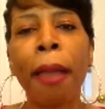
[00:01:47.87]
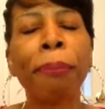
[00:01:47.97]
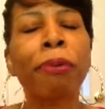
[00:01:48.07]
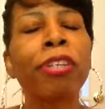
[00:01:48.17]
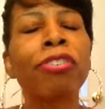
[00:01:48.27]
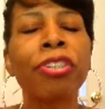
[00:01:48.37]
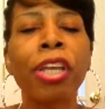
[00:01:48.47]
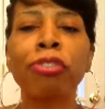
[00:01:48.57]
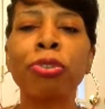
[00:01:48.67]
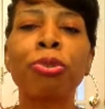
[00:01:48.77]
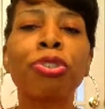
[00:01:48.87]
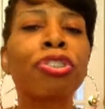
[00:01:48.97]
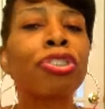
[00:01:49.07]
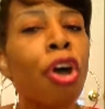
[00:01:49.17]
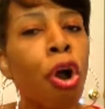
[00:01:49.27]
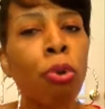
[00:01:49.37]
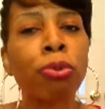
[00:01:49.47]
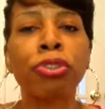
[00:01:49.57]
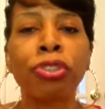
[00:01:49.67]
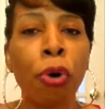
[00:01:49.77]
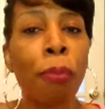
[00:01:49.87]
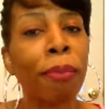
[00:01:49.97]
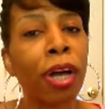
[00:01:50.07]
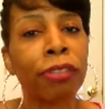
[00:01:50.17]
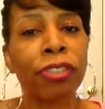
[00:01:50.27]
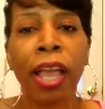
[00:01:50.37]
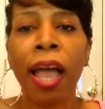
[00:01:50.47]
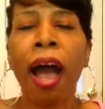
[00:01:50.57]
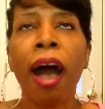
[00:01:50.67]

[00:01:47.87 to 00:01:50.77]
I appreciate you so, so much.